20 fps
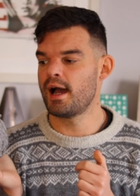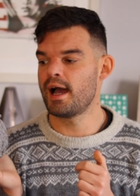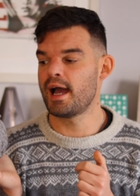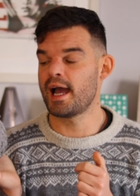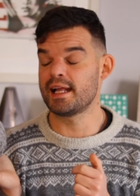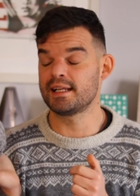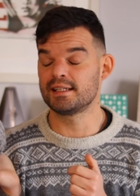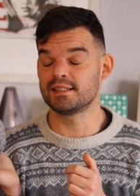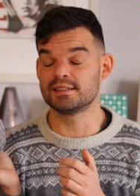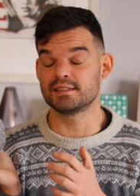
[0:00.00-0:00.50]

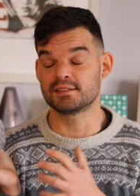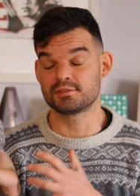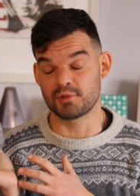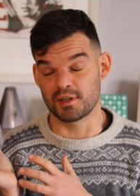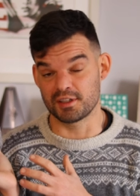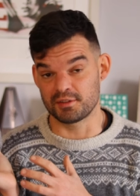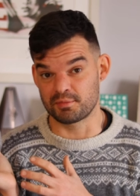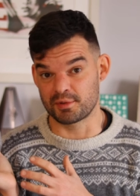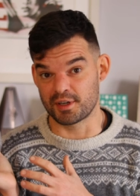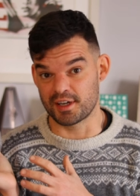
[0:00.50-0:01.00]
and it's
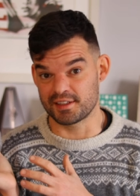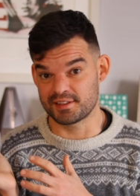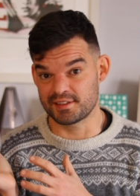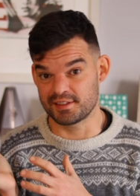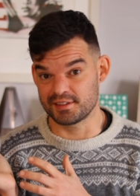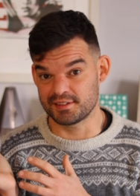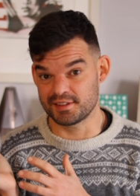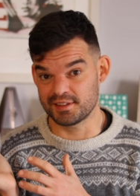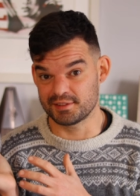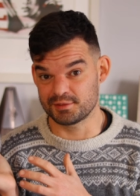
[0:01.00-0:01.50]
quite pricey
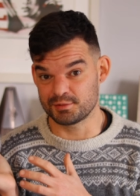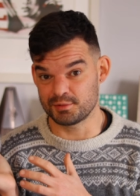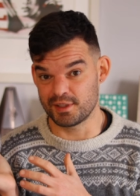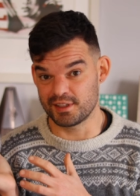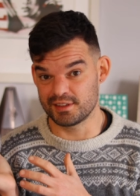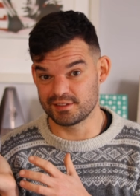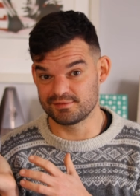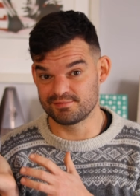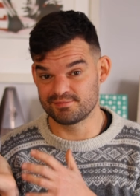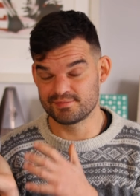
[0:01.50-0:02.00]
as
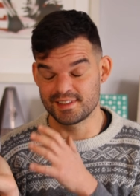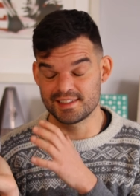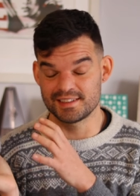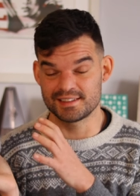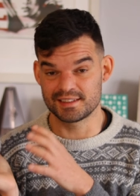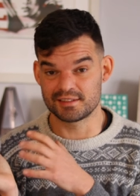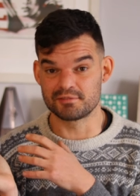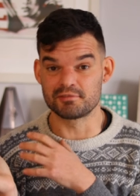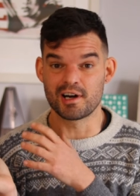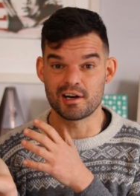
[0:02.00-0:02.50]
well.
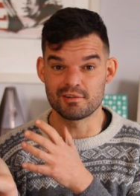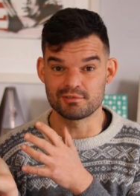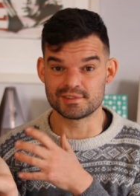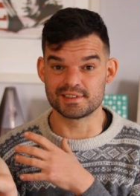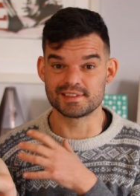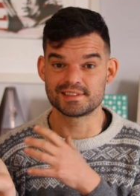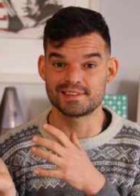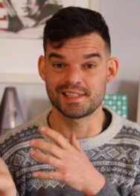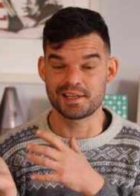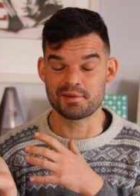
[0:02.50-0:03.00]
It's around
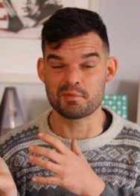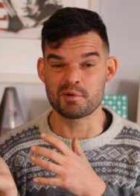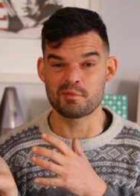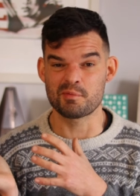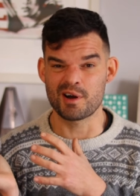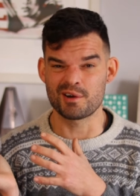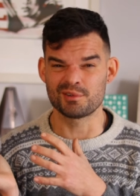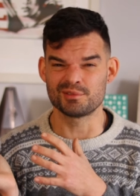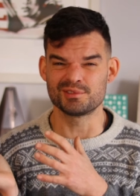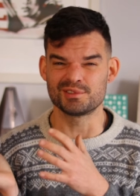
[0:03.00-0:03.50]
the same
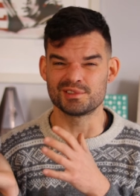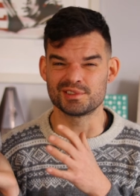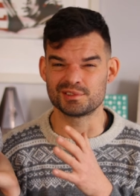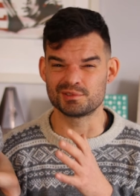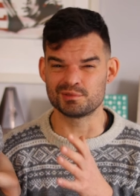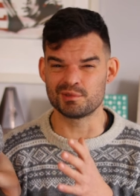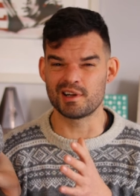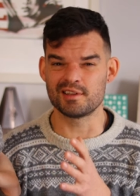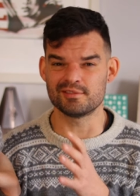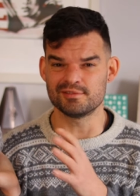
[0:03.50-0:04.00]
amount,
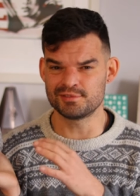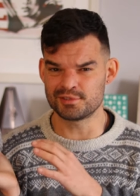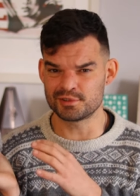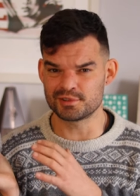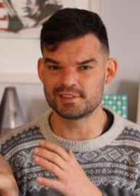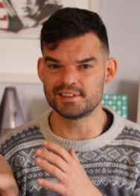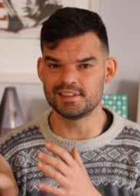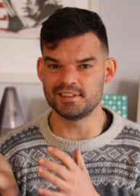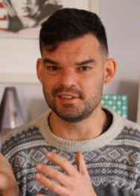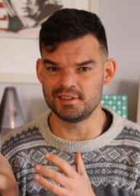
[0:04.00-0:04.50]
12,
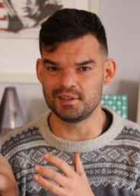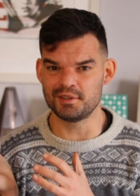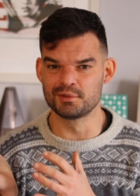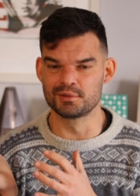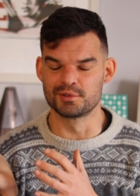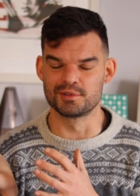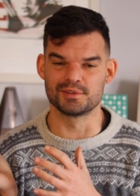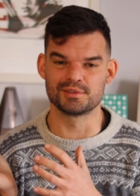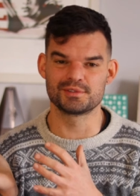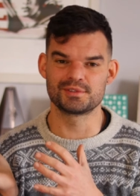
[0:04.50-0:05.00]
14
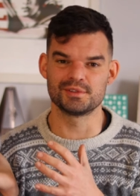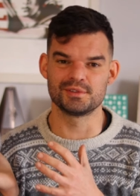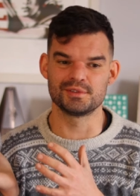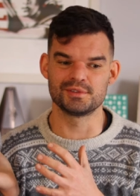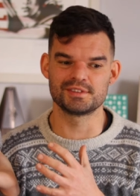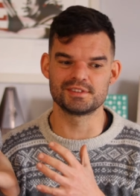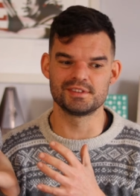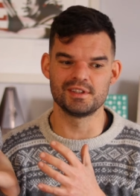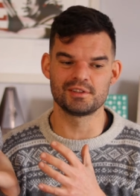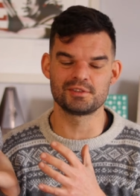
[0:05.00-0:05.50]
euros, so
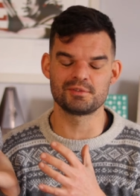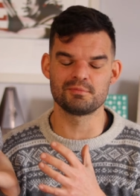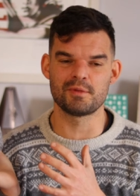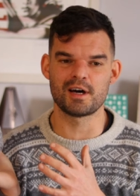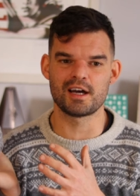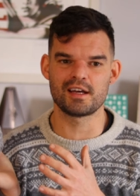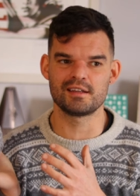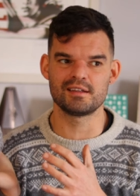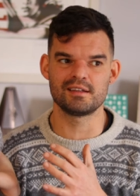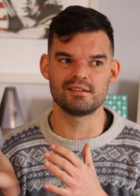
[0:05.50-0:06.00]
it's not
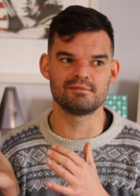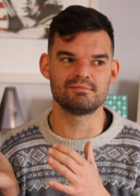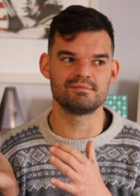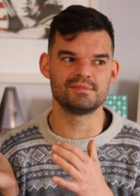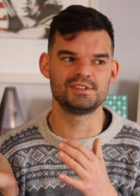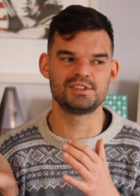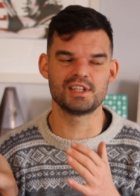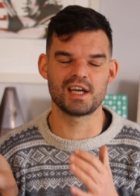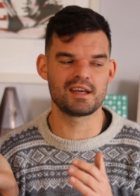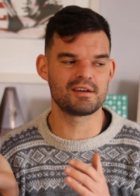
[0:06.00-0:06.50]
my
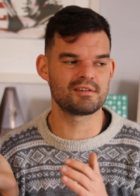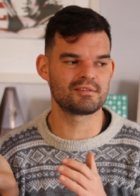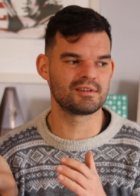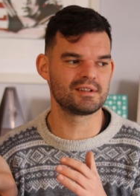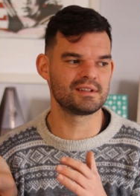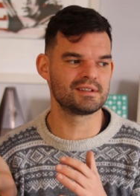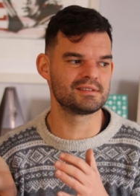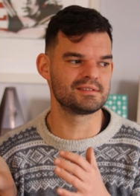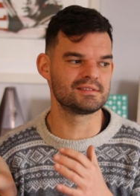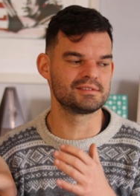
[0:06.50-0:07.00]

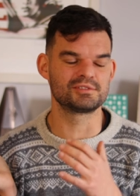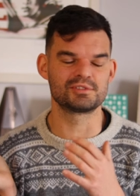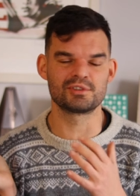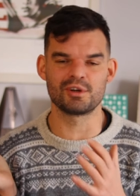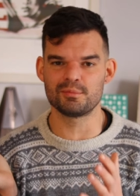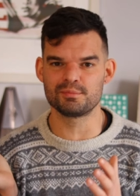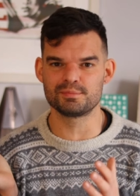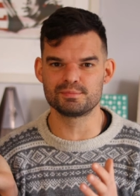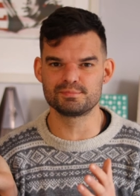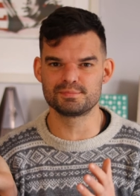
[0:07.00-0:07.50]
general
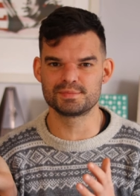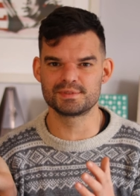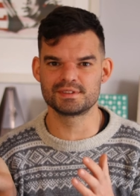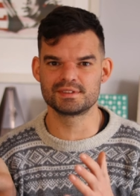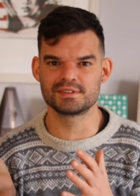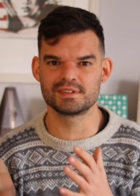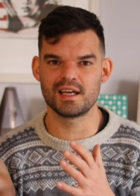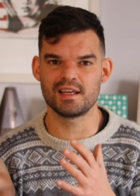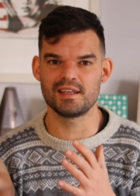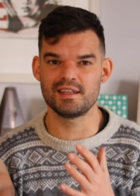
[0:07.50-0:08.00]

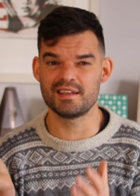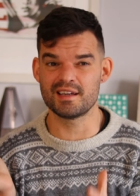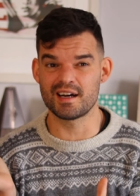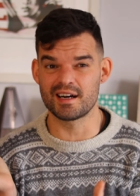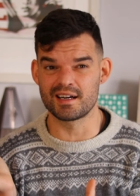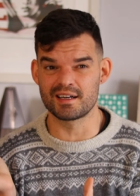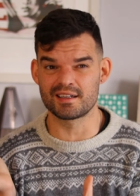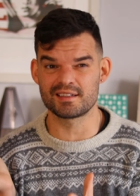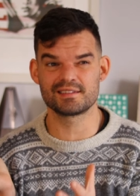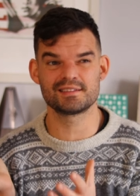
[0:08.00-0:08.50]
drops
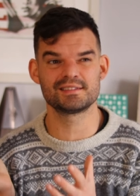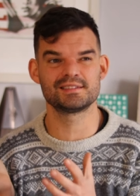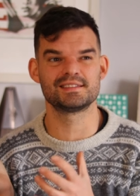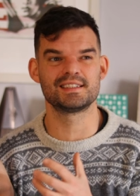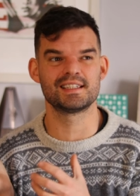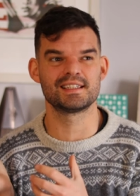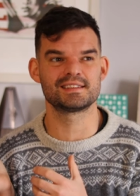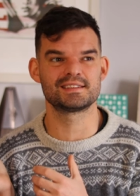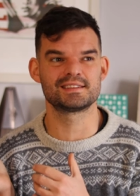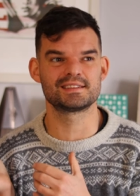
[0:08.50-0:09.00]
yarn
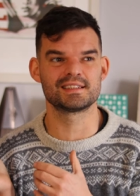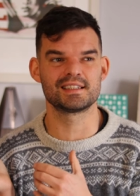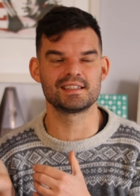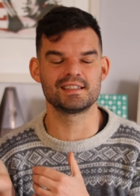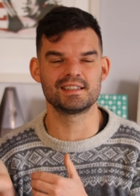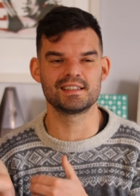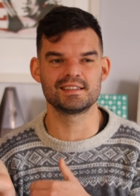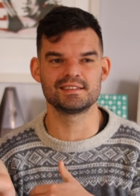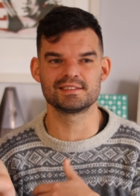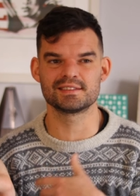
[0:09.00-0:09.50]
that I
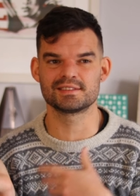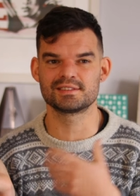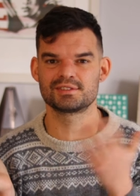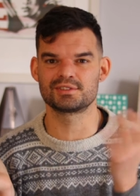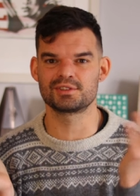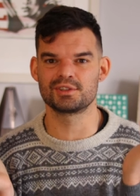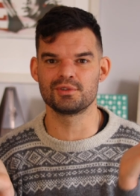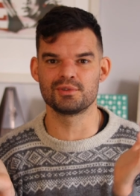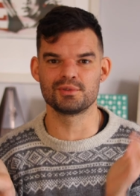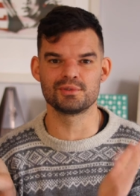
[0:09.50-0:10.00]
can just
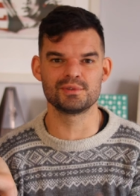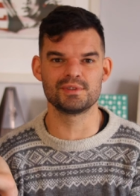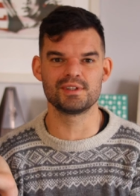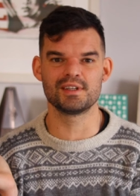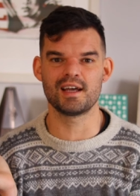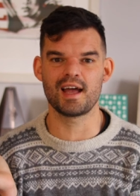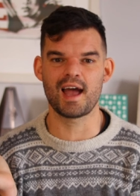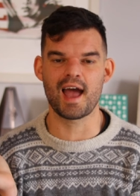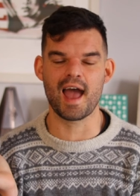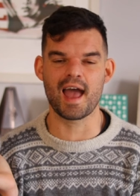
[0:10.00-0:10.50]
throw
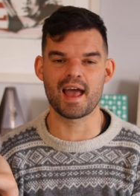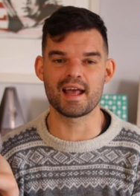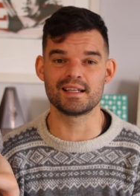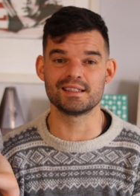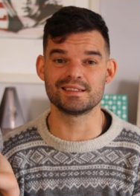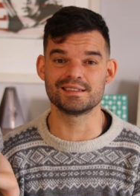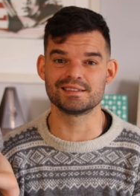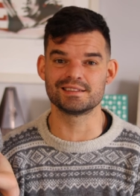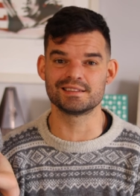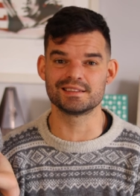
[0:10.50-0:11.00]

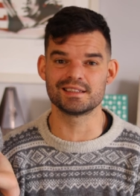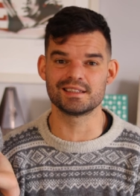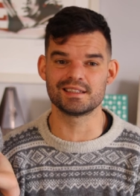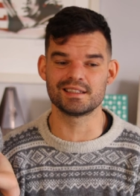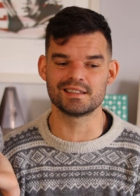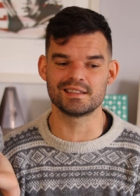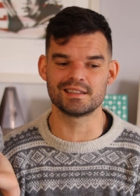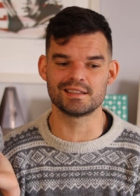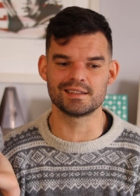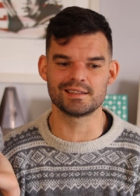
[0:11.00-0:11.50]
and
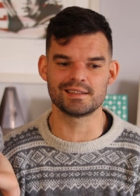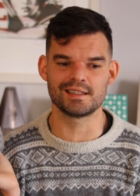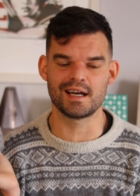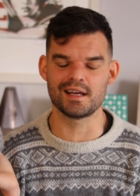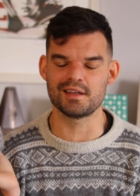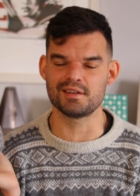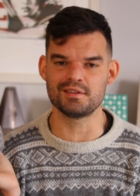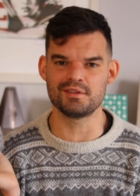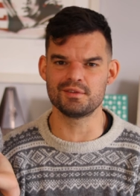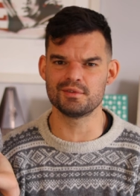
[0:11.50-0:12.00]
uh,
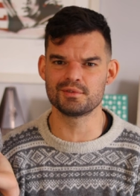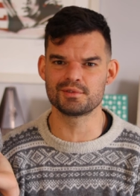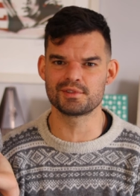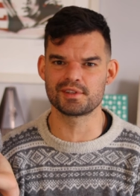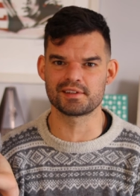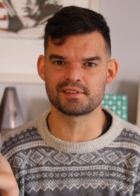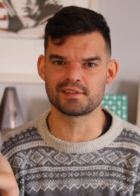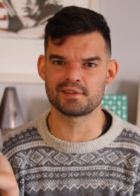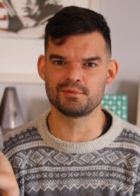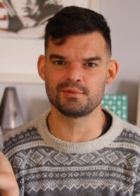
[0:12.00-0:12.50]
I use
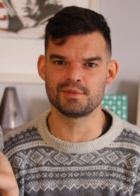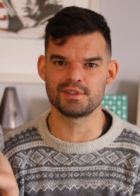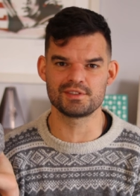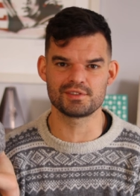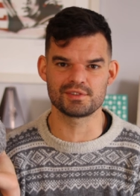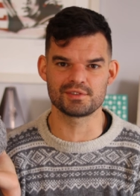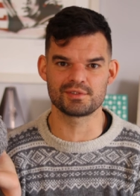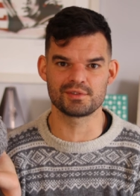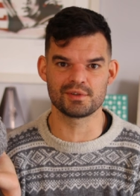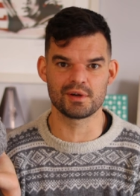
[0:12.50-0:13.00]
as I
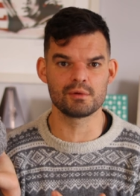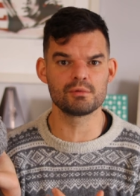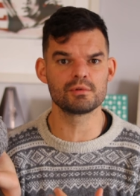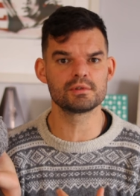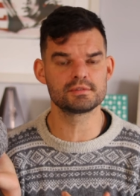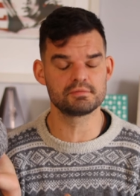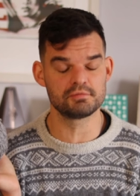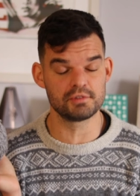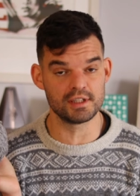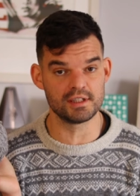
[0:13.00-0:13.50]
wish. So I
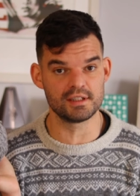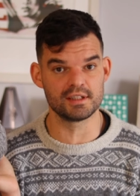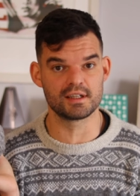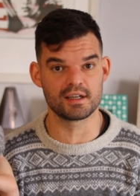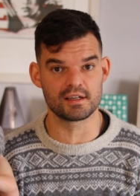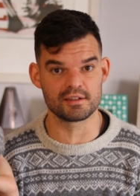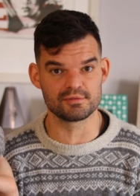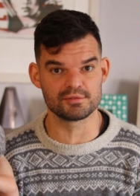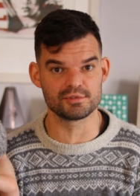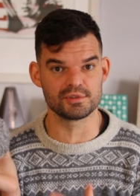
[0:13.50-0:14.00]
was really
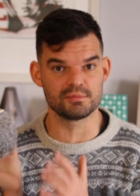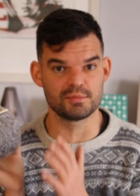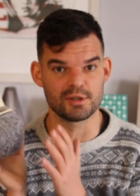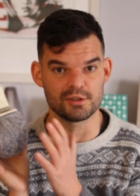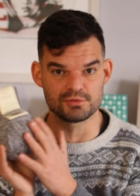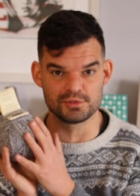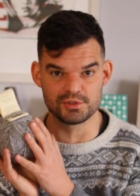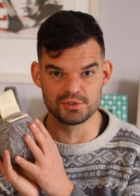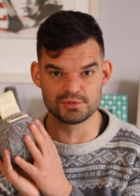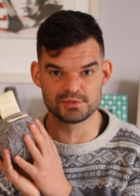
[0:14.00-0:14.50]
careful
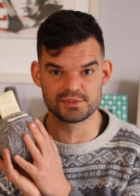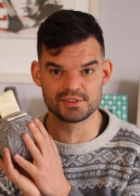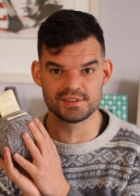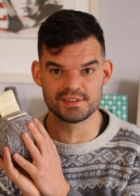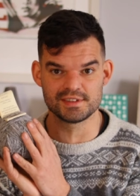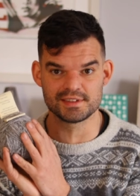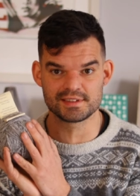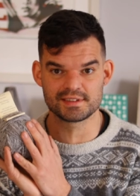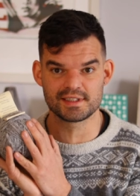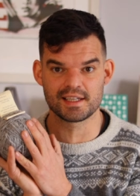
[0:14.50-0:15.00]
about using
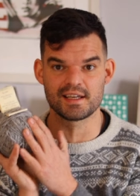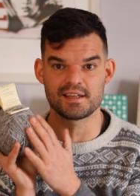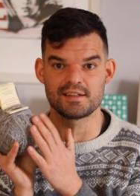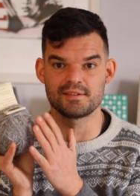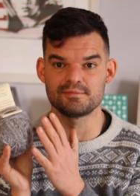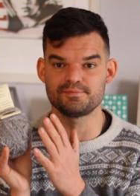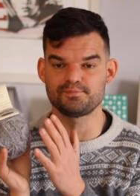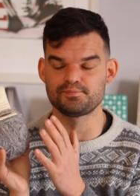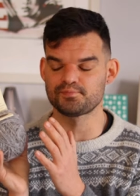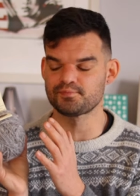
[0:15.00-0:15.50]
this game.